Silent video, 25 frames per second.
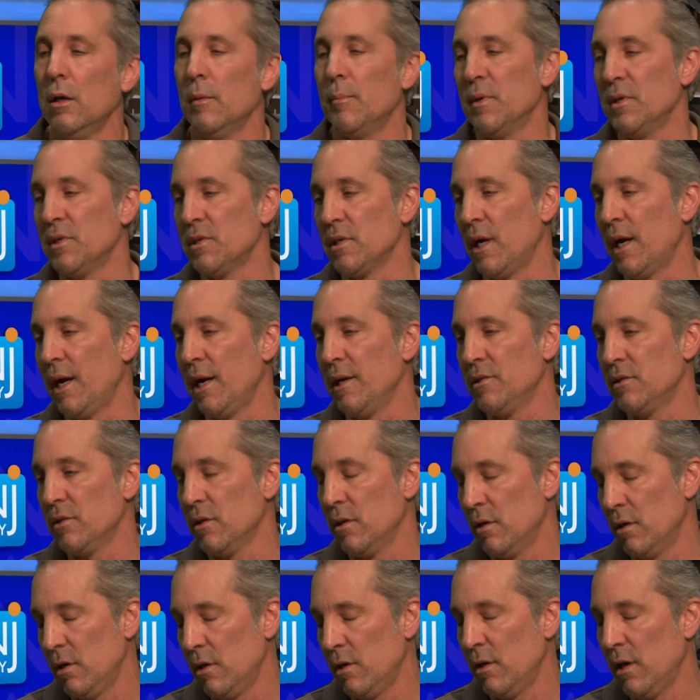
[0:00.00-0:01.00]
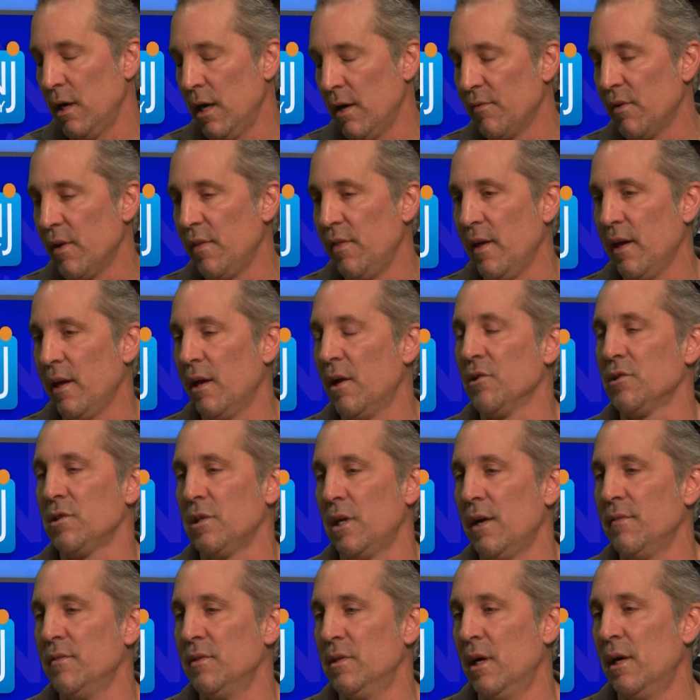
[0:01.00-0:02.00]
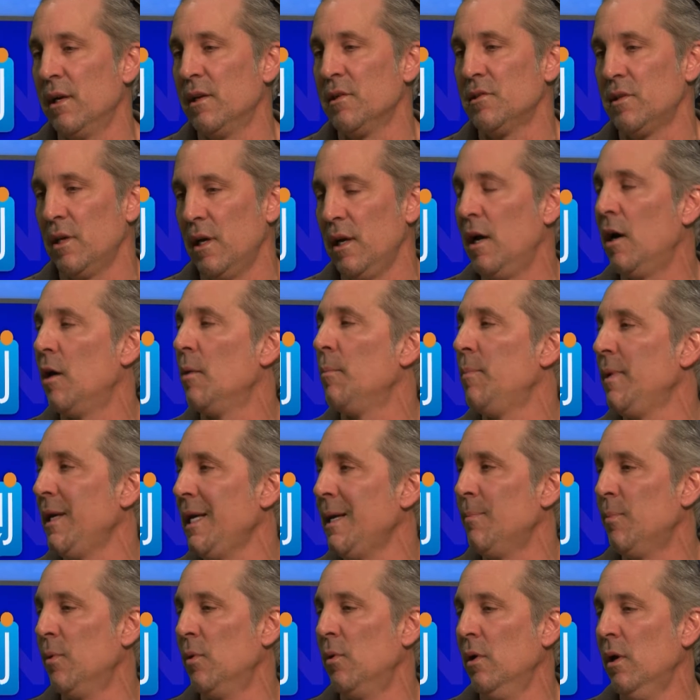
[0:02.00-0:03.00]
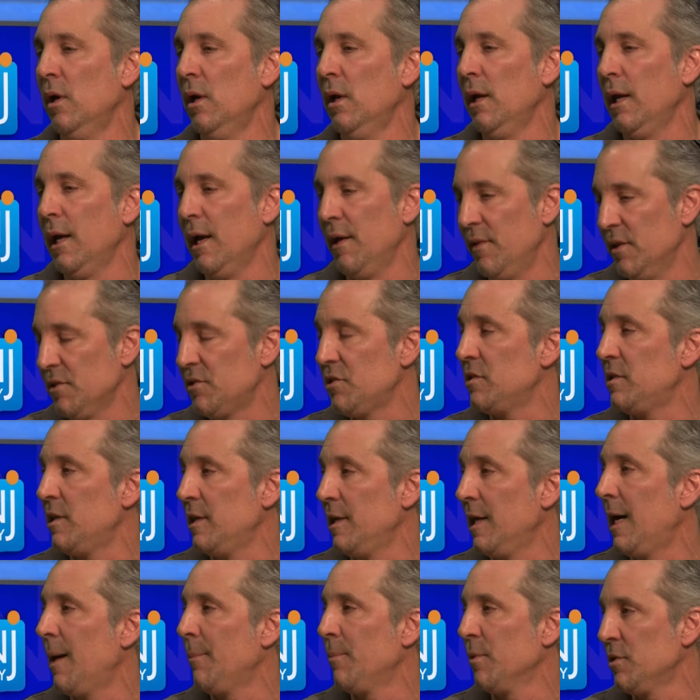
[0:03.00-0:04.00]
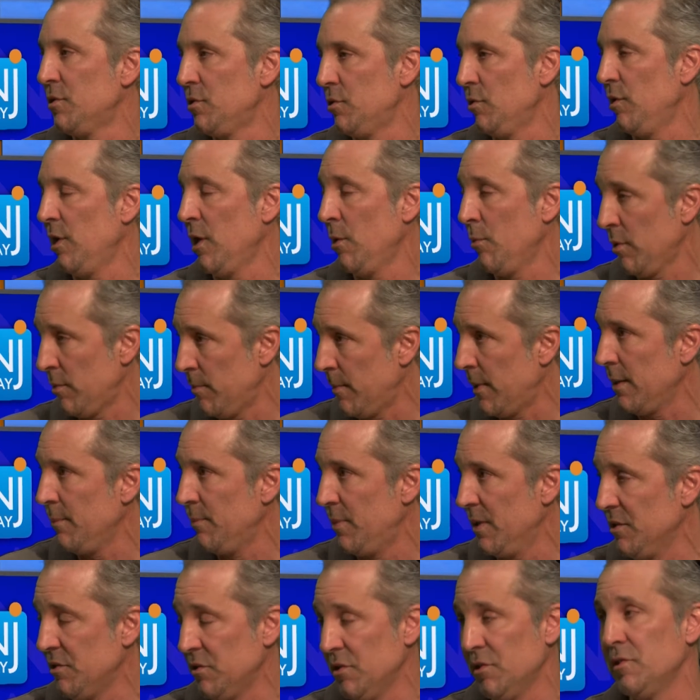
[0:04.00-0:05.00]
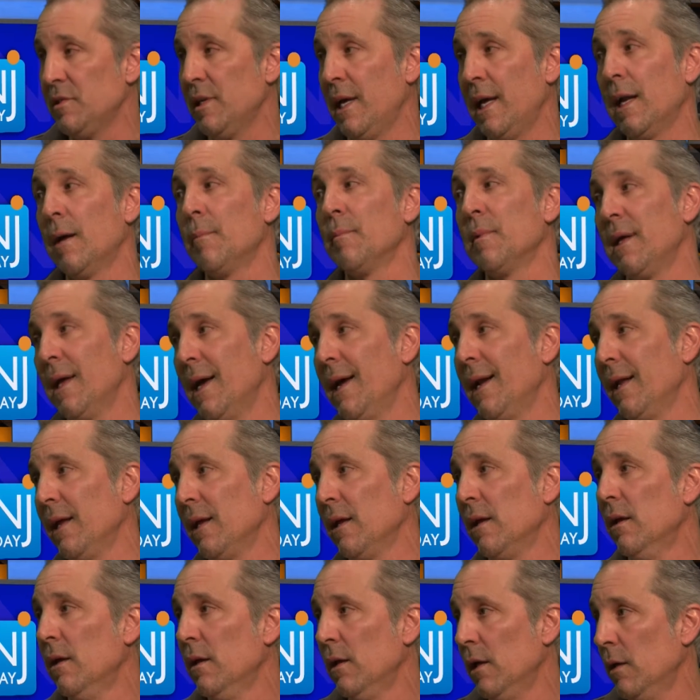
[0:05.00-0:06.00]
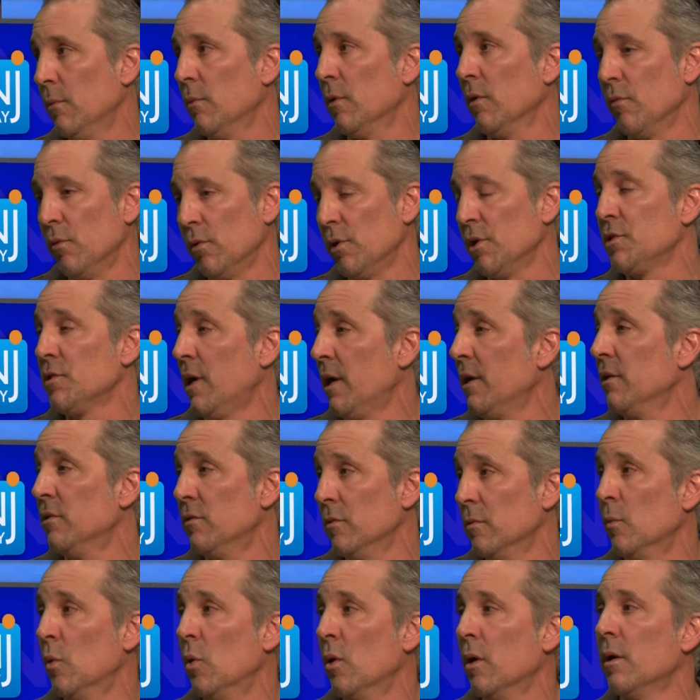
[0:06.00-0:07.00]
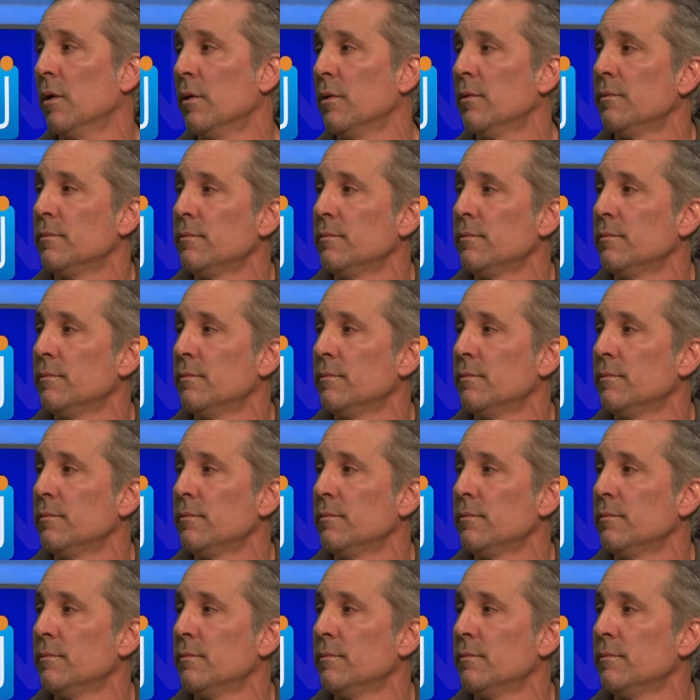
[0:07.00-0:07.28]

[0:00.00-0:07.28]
besides everything else I've done, is to help people. And this is the opportunity with my business that I'm getting, and we're really trying to do more.